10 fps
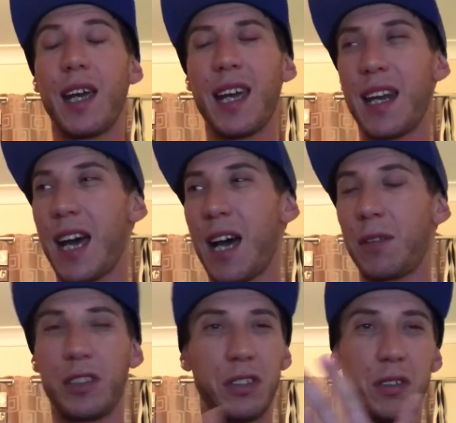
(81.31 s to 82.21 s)
And
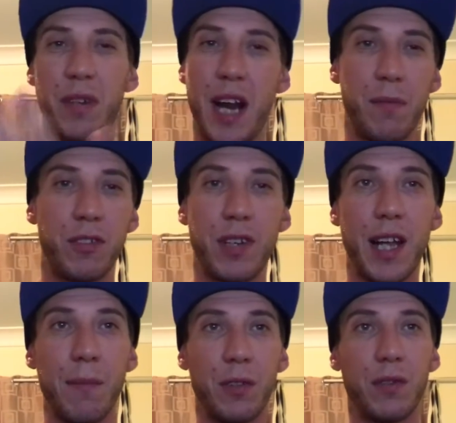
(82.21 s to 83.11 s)
we'll just do a random
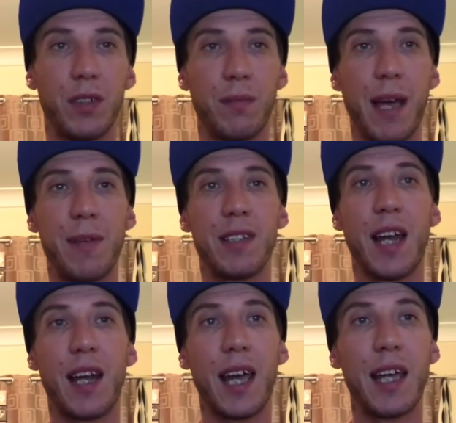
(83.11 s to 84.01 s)
stream on maybe
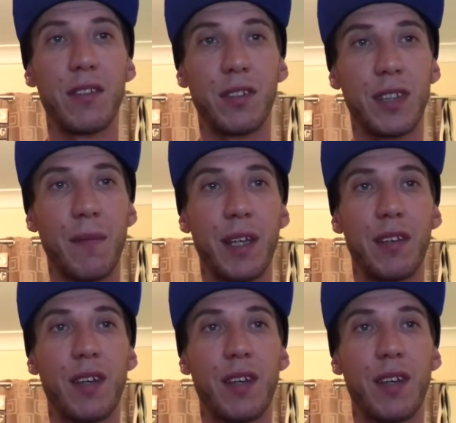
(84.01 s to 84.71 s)
Sundays or something.